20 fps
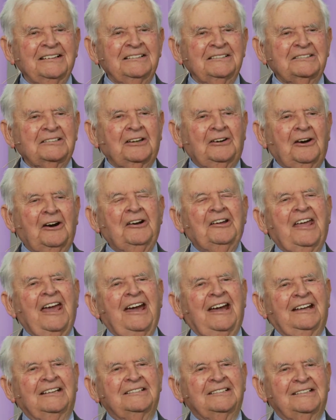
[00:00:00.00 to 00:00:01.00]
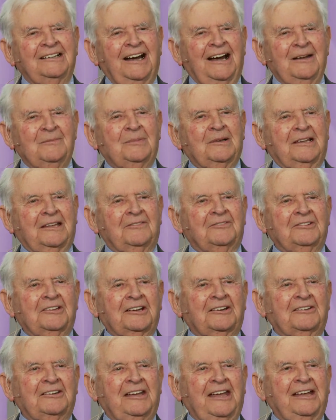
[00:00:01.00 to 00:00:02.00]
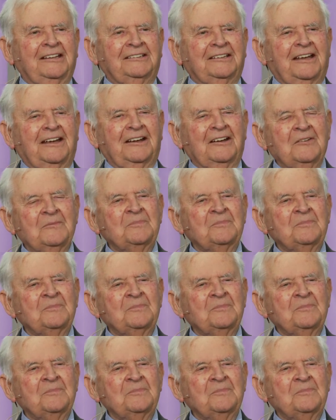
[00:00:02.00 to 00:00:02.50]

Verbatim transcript: So yes, I believe in the Creator.